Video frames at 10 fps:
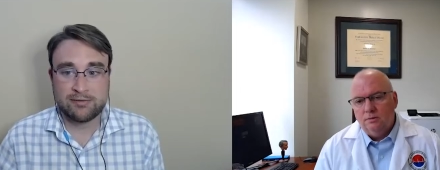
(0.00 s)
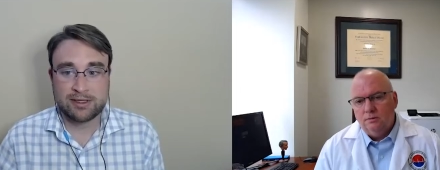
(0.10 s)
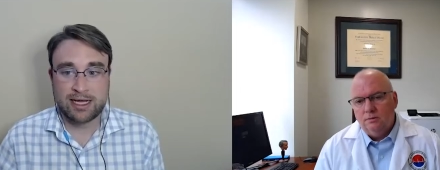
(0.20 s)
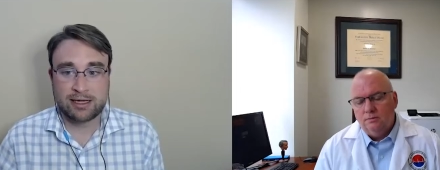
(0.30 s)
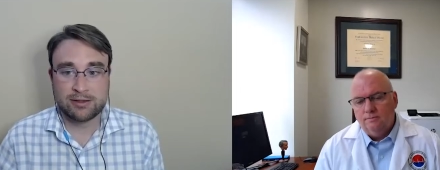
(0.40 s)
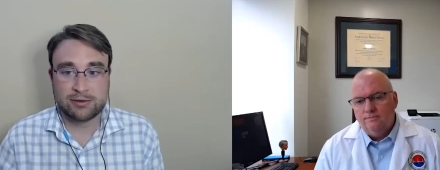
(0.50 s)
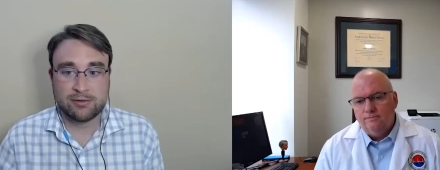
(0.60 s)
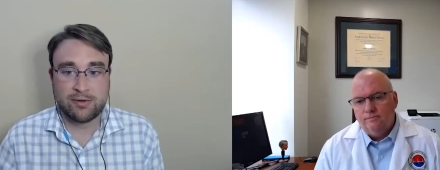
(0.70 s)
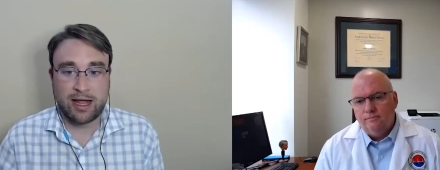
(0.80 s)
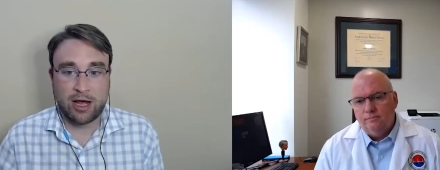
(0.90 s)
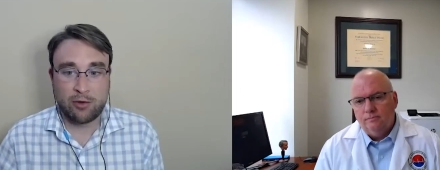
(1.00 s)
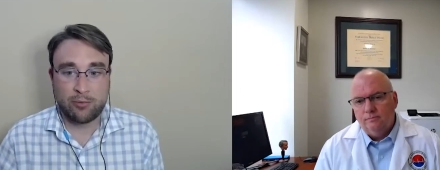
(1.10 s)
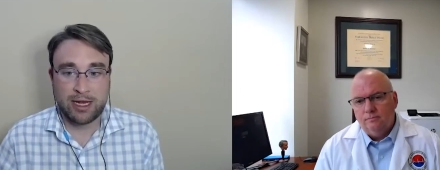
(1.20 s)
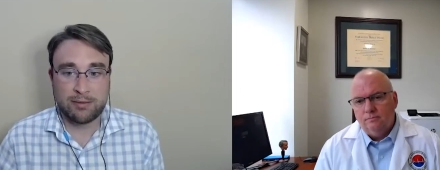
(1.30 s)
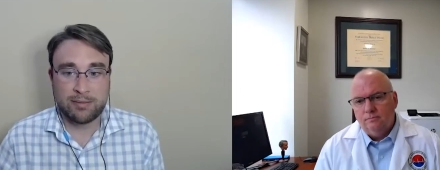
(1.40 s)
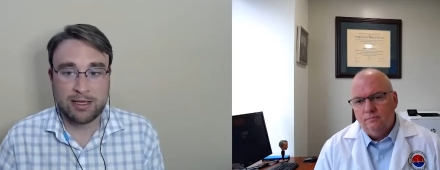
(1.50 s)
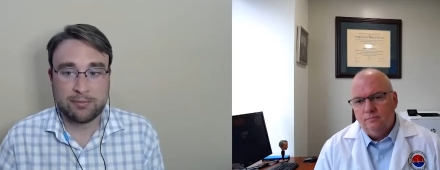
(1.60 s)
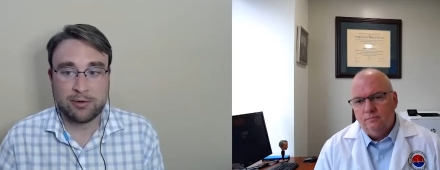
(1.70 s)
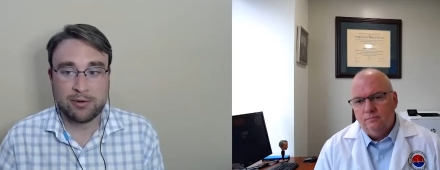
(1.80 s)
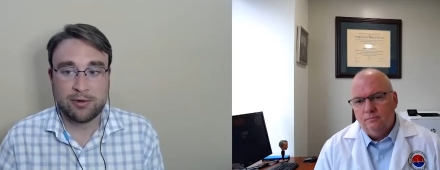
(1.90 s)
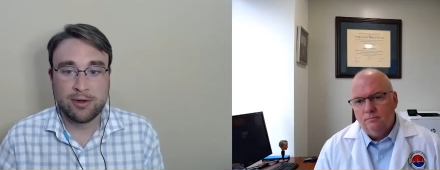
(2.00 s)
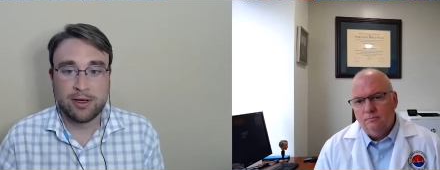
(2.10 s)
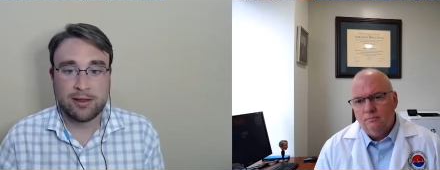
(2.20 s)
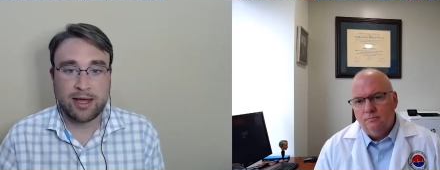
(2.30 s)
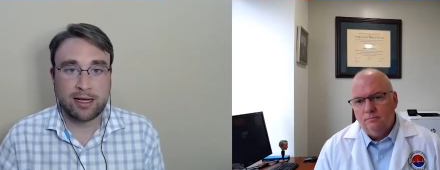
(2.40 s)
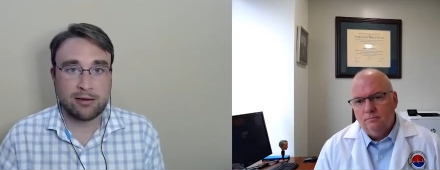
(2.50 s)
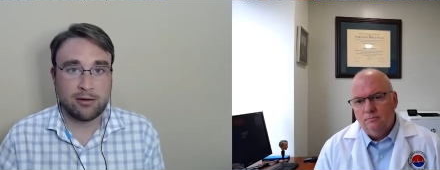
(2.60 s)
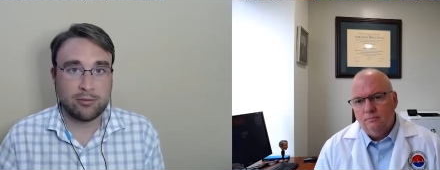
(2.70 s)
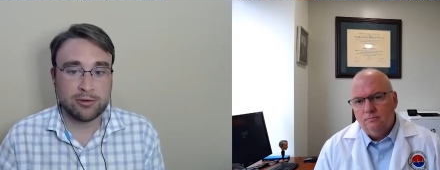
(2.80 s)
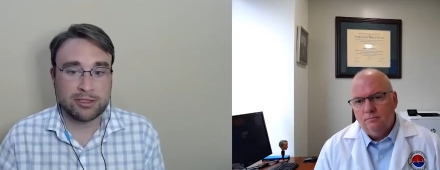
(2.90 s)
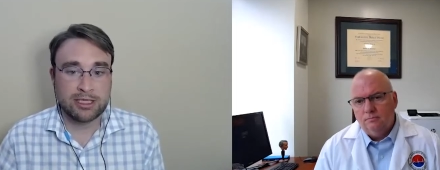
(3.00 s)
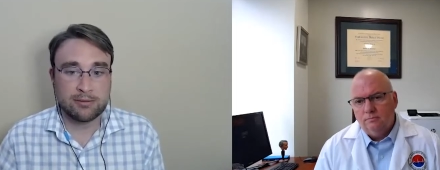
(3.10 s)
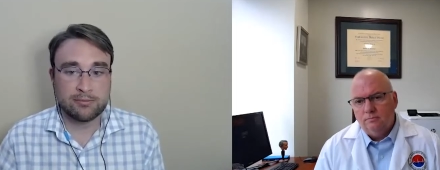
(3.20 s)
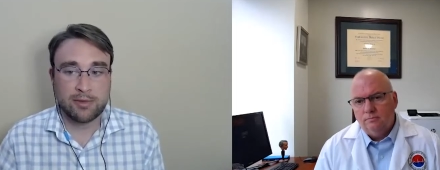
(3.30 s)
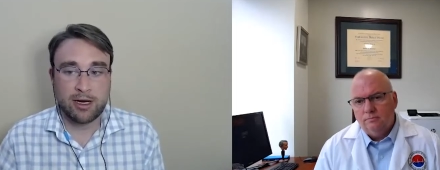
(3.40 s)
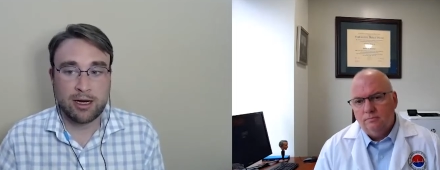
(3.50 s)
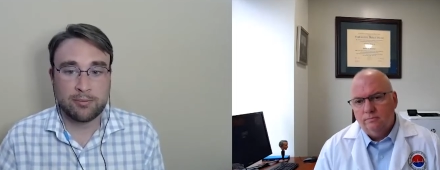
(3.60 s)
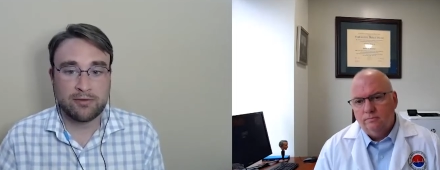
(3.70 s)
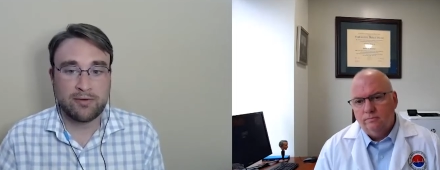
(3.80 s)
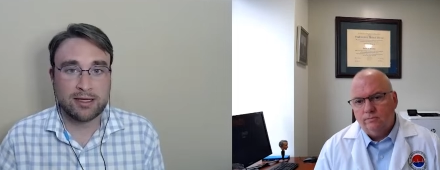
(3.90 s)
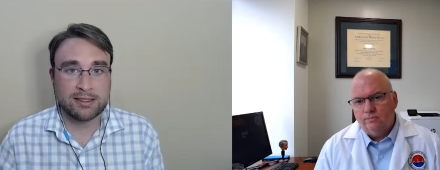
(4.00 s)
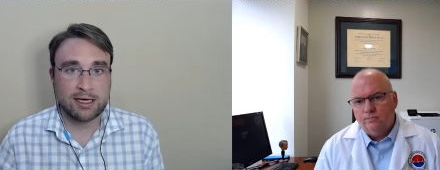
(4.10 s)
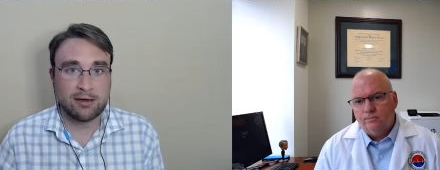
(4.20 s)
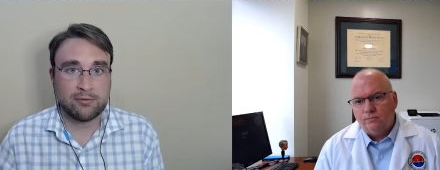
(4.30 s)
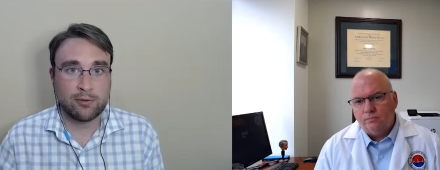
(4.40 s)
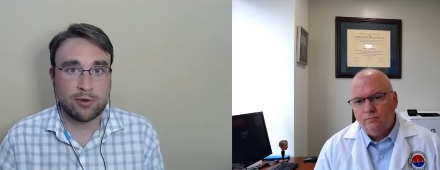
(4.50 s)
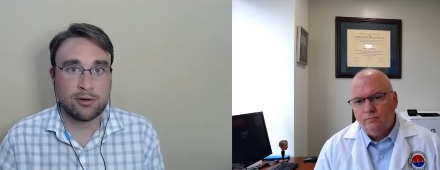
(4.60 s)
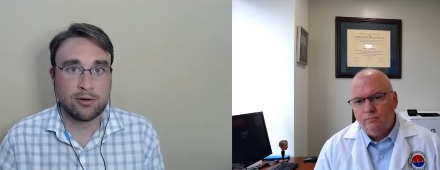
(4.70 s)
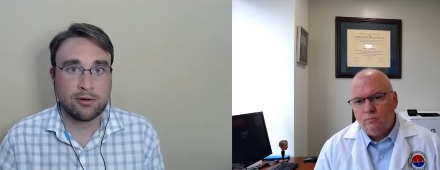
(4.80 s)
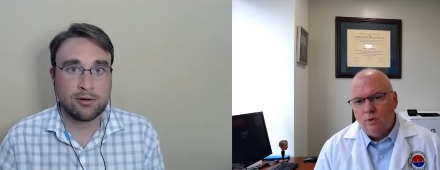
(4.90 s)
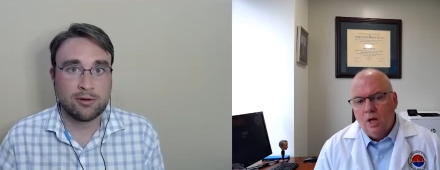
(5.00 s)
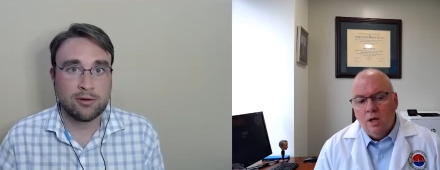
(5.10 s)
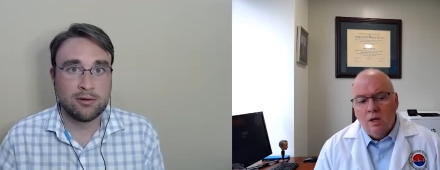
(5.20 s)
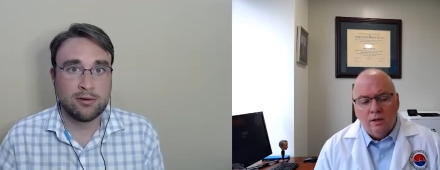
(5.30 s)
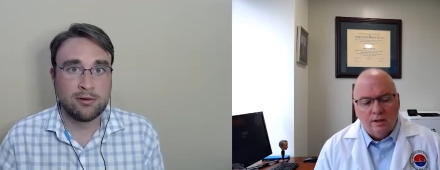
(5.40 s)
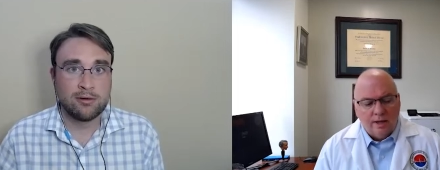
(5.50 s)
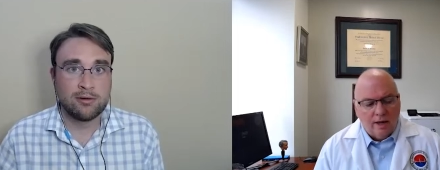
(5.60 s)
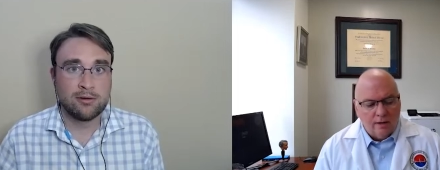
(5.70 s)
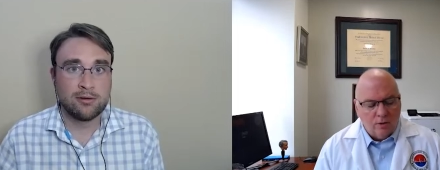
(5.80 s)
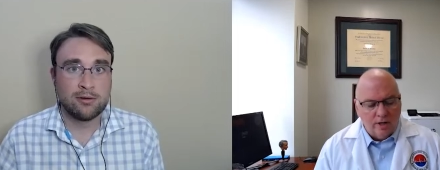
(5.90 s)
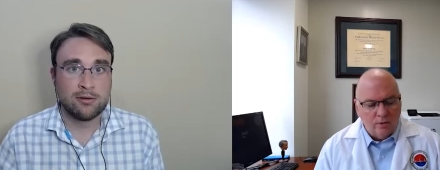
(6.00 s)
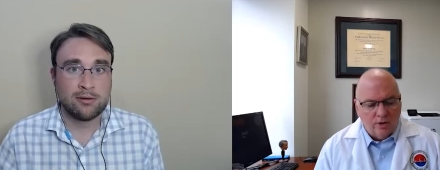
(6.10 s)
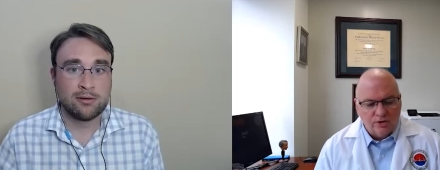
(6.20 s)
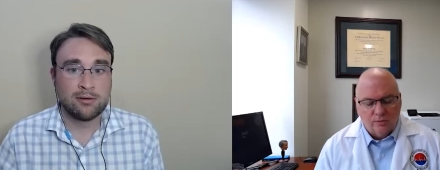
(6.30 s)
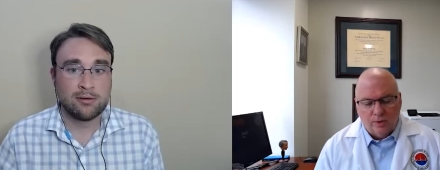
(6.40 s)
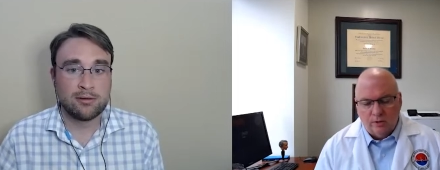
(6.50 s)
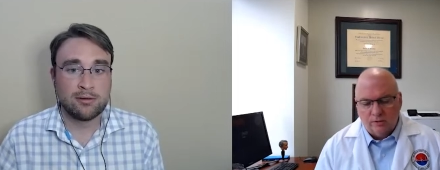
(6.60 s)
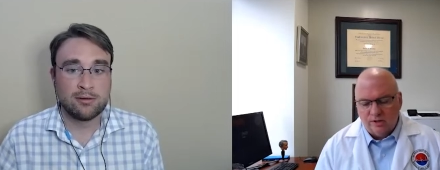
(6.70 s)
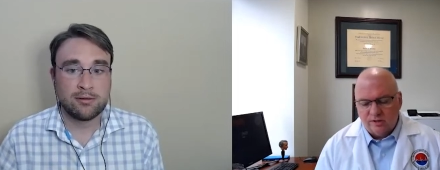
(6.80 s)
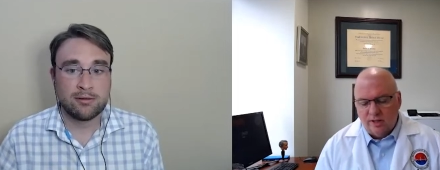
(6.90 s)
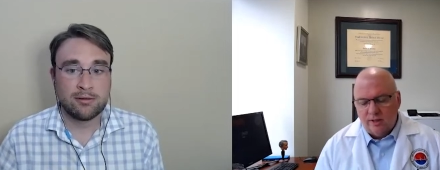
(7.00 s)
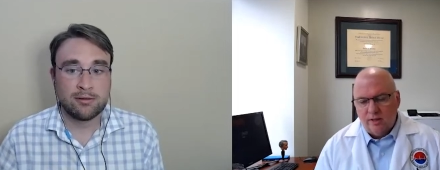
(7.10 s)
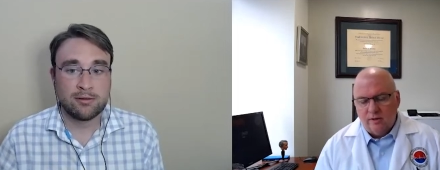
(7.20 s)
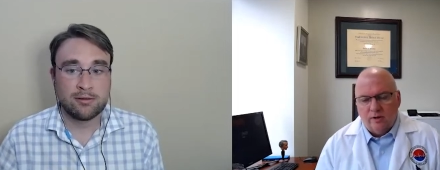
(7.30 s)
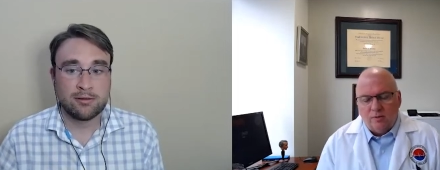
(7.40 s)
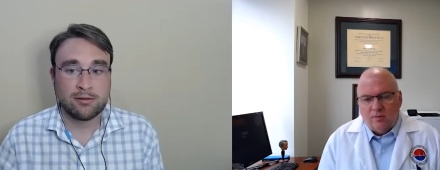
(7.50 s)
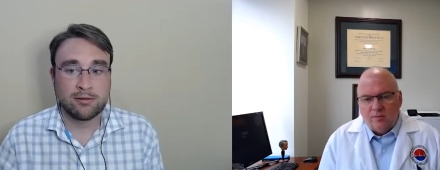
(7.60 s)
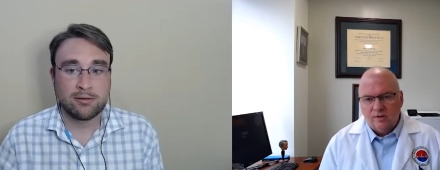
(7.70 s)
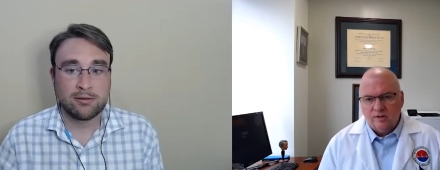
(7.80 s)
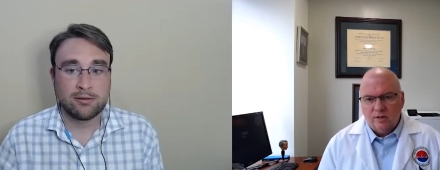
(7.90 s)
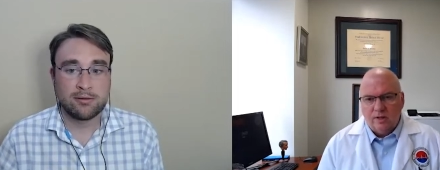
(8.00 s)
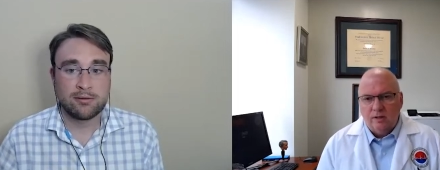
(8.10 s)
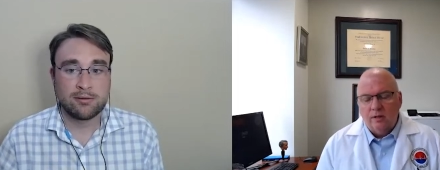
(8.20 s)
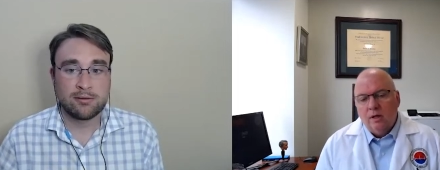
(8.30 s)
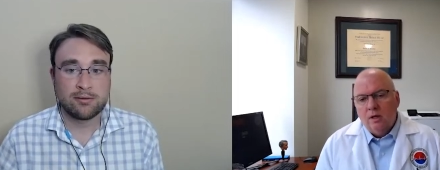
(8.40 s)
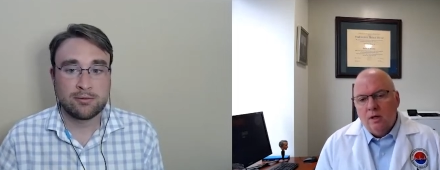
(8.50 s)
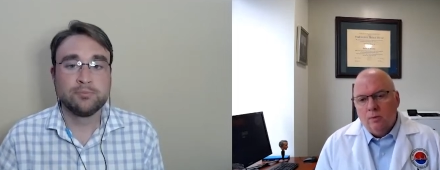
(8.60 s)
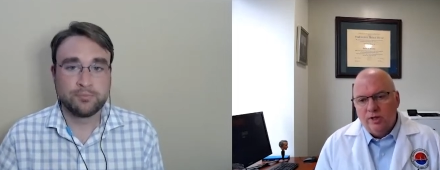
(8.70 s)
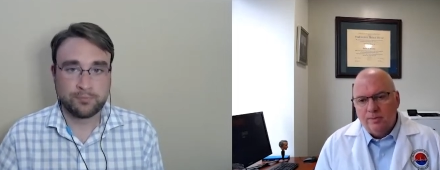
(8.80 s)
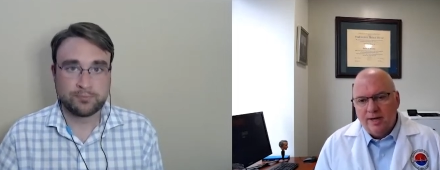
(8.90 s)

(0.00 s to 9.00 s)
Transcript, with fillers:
Speaker 1: of exactly sort of how many people that global team um, provides care for?
Speaker 2: Yeah, great question. We don't just take care of the Department of State. We